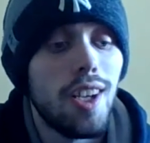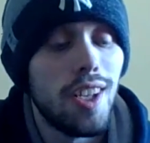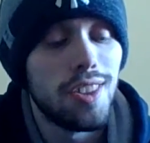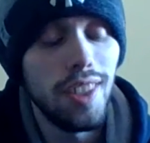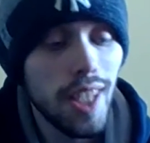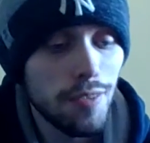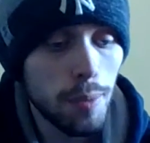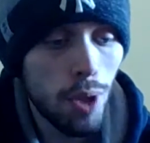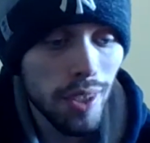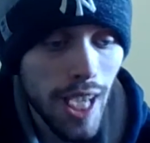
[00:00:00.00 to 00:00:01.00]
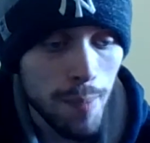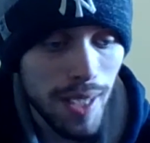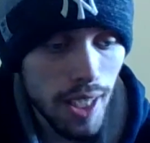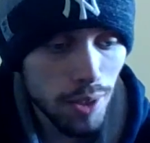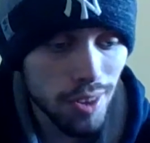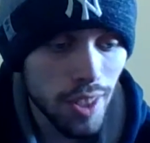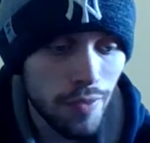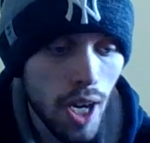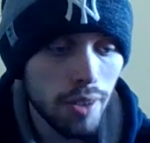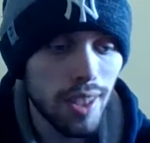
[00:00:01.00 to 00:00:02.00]
Sunday night football game, Eagles and the
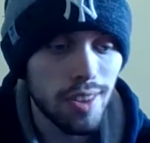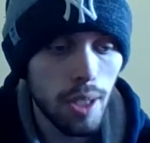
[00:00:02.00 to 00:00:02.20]
Falcons.